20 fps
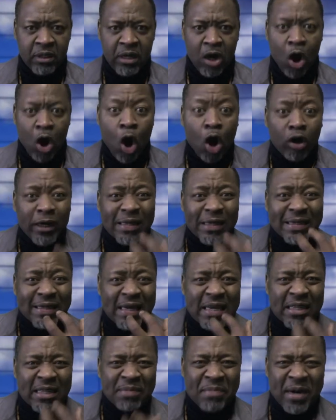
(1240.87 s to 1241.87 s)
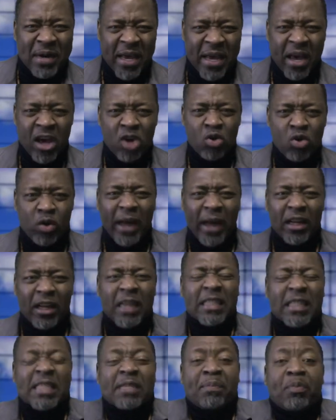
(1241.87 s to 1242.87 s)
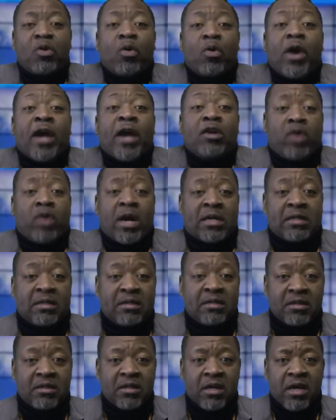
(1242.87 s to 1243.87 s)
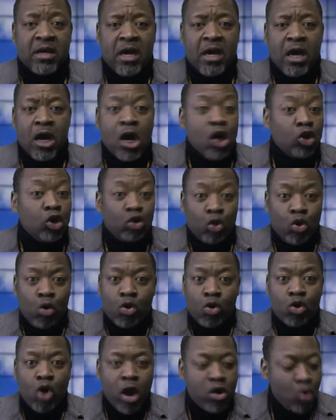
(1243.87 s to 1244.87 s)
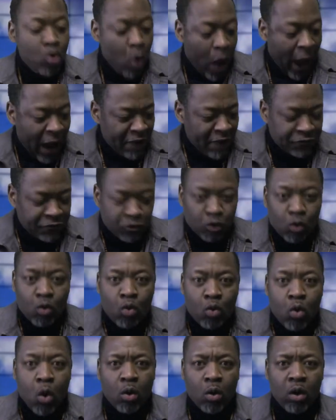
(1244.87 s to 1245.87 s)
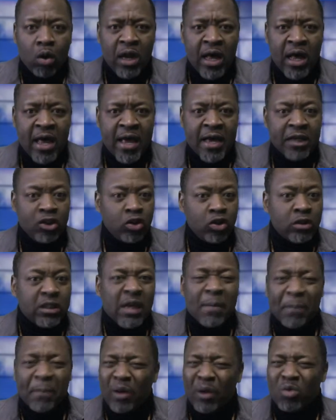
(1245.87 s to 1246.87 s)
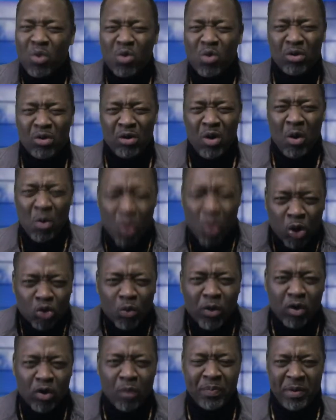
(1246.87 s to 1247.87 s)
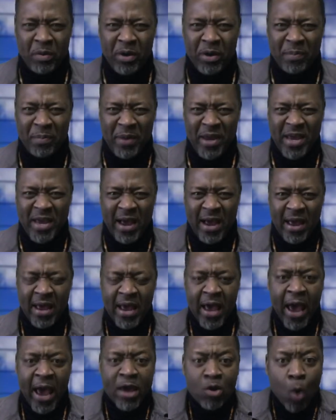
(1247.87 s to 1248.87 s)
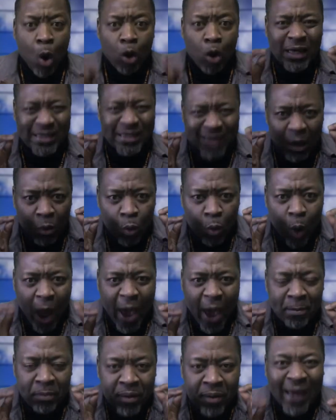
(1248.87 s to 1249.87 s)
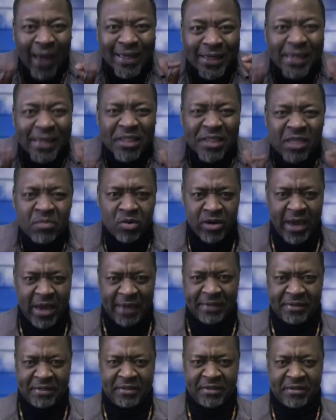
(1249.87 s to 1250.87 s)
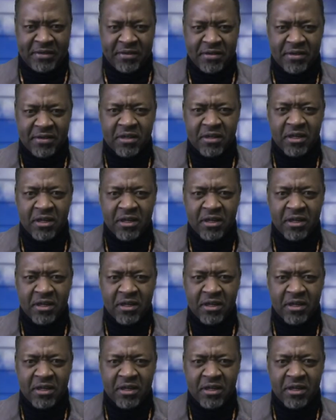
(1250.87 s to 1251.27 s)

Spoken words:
All they see is money. This is pure ignorance. You have to Google, just simple Google or go to Wikipedia. You understand why Black History Month exists.